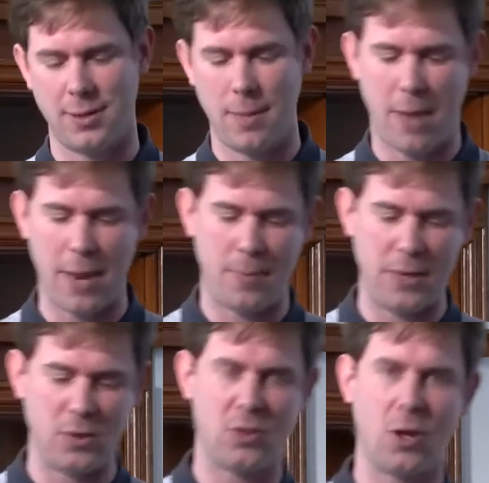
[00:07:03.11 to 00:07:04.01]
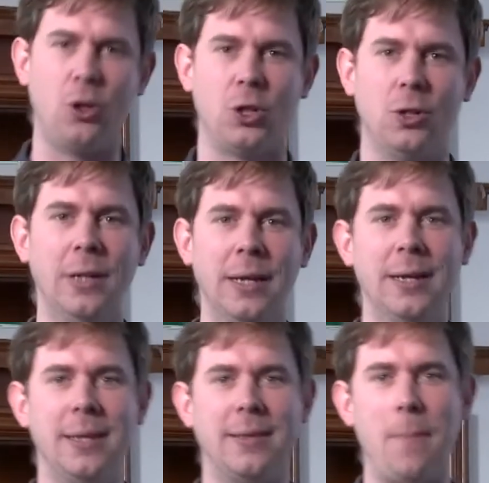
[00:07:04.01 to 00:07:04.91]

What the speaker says: They might be social, they